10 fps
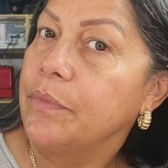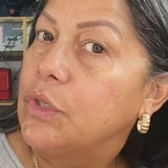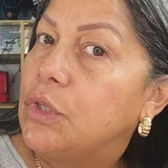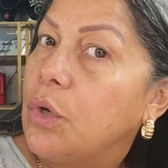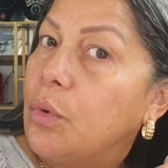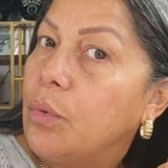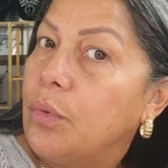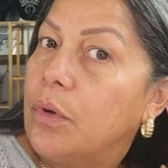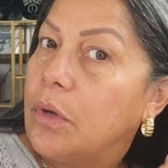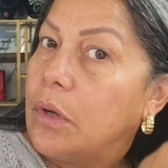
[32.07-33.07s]

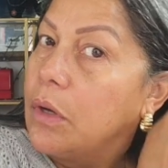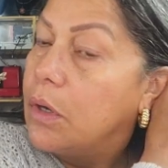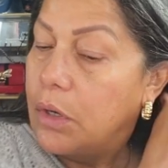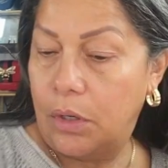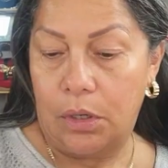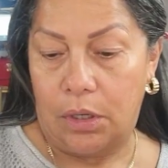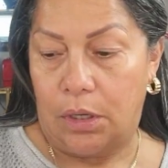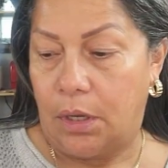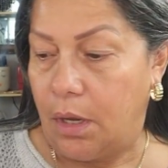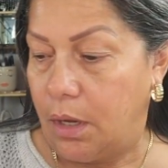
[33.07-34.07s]
So
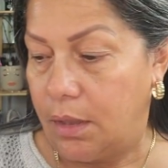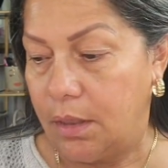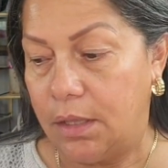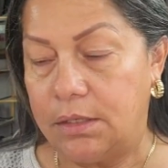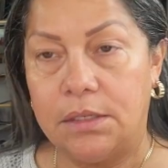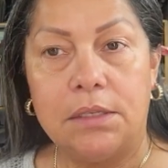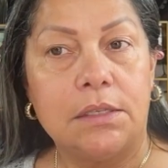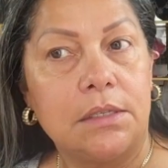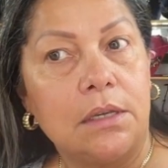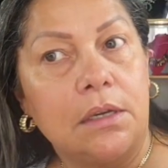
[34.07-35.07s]
this
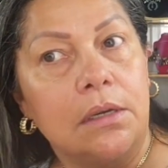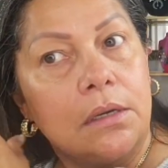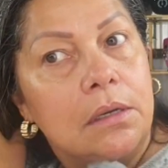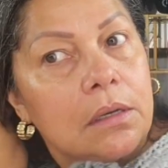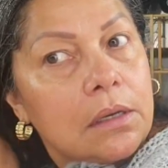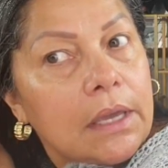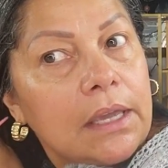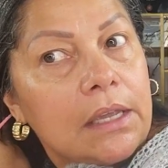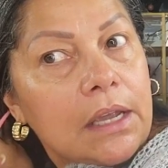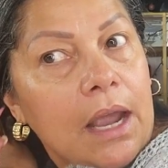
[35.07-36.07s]
is a
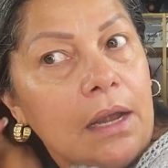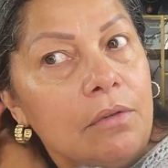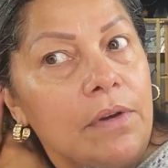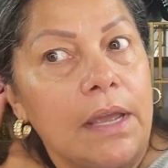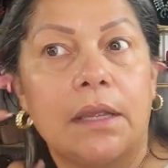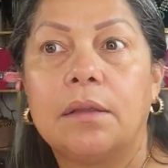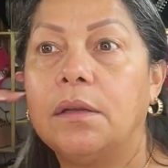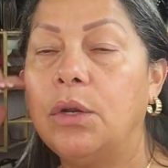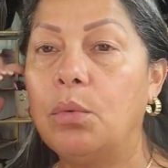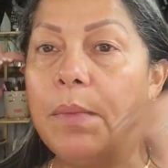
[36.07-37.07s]
kind of like
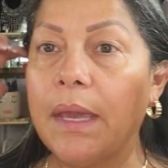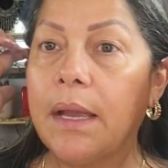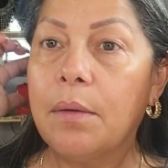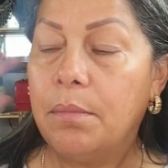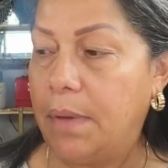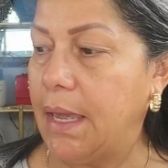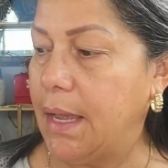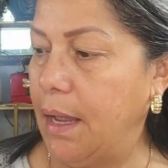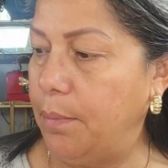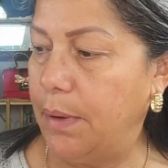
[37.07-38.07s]
no makeup.
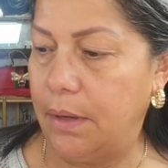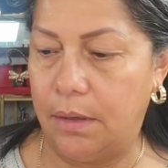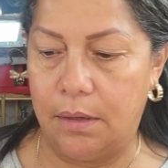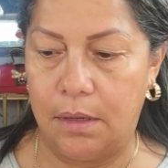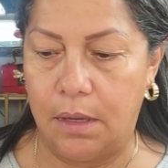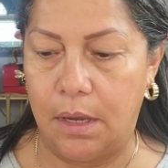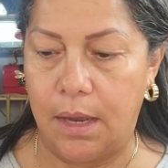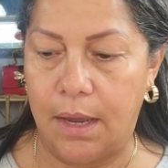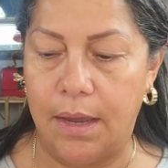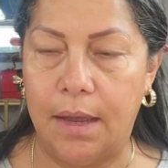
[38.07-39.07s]

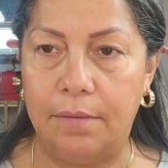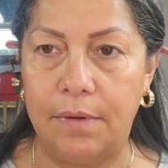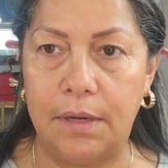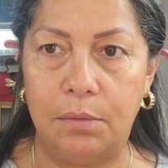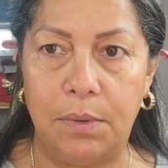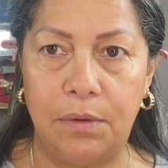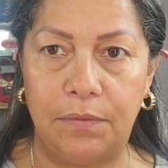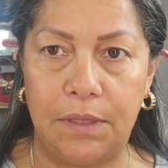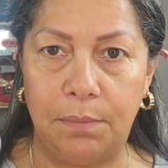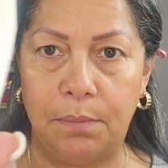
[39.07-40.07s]
I have a little bit of deep